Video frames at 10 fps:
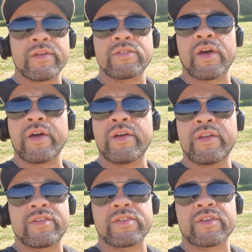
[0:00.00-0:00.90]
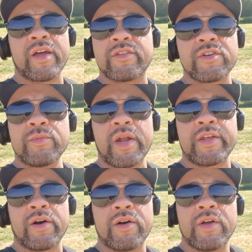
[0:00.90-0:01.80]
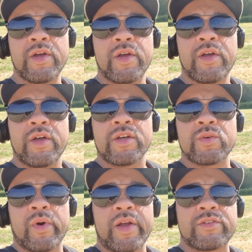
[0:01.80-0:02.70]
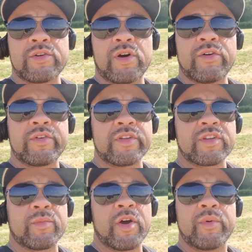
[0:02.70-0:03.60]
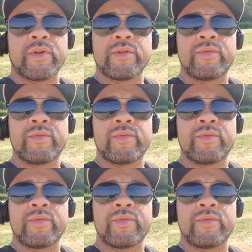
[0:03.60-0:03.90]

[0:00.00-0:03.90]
so and it's just getting too bloody hot. way too hot for this at the moment.